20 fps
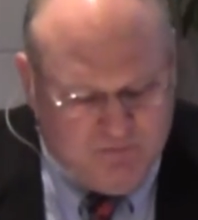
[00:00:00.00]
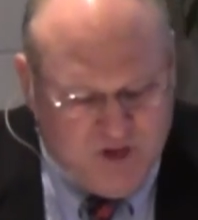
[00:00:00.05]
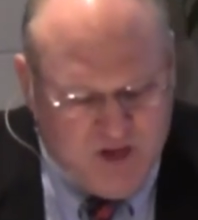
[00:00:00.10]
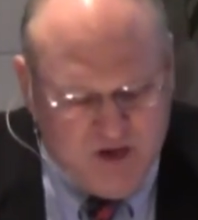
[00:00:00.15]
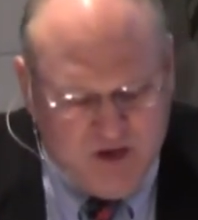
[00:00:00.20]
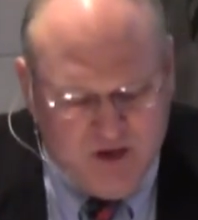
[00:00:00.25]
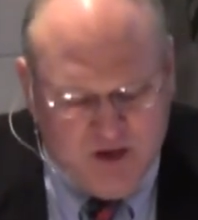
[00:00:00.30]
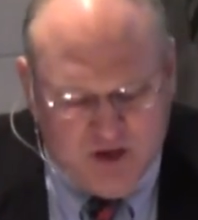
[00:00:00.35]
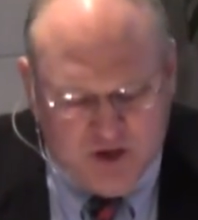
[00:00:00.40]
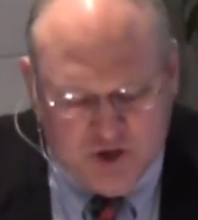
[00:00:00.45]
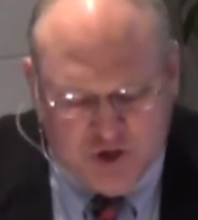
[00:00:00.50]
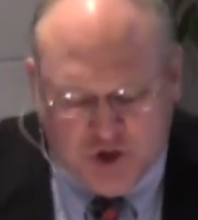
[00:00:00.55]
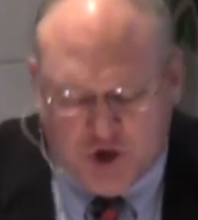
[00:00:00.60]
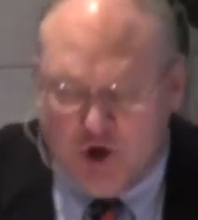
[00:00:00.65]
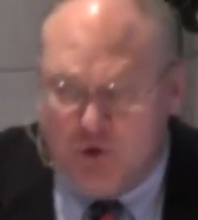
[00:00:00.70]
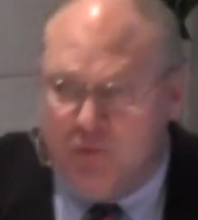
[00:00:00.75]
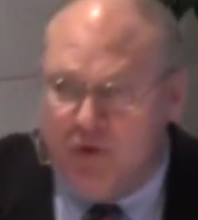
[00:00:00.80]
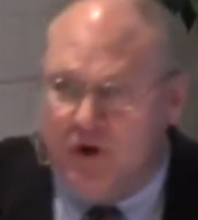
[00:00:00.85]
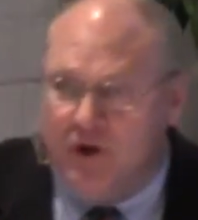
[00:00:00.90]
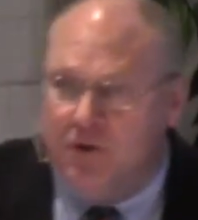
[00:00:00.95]
Indian,
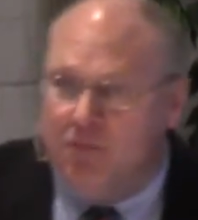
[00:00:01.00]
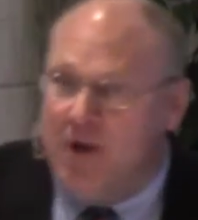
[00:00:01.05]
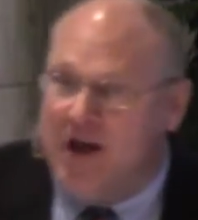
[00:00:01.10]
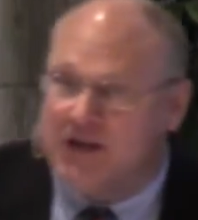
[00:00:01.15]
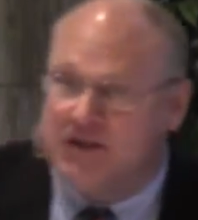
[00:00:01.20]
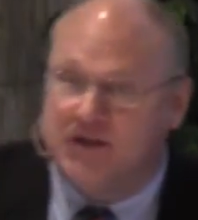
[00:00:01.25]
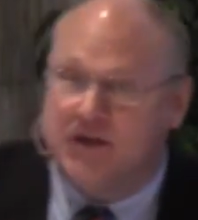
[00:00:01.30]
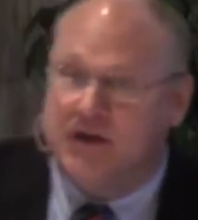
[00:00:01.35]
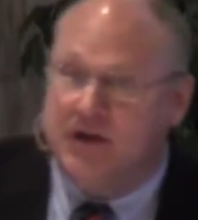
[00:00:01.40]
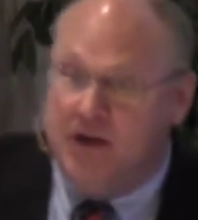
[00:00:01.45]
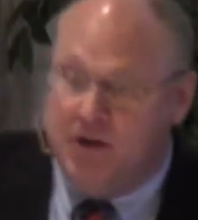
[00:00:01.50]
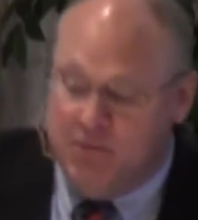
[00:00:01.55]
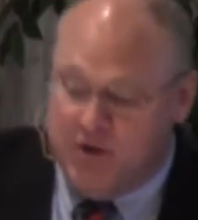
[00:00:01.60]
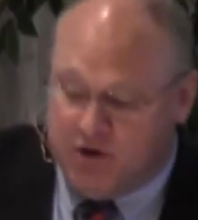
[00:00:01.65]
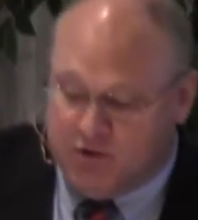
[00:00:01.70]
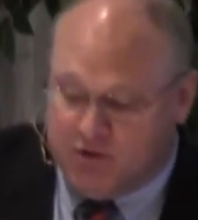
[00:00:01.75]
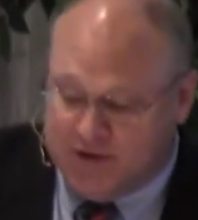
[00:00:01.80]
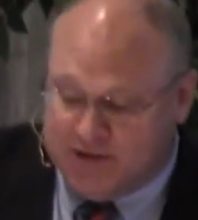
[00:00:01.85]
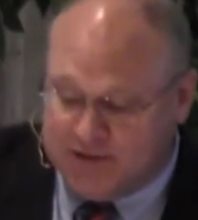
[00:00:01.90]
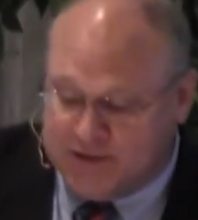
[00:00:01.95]
German, and Mexican
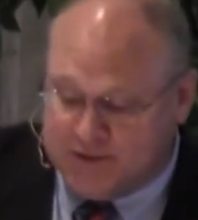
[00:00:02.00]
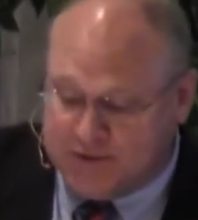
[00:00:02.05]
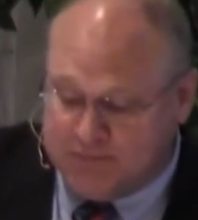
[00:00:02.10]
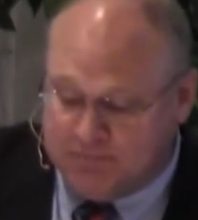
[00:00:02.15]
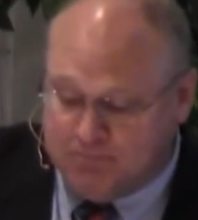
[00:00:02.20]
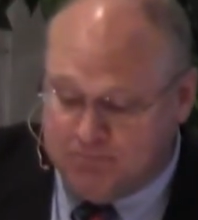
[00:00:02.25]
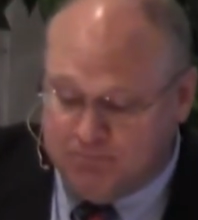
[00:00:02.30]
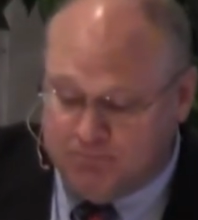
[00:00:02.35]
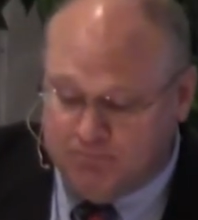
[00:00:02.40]
immigrants.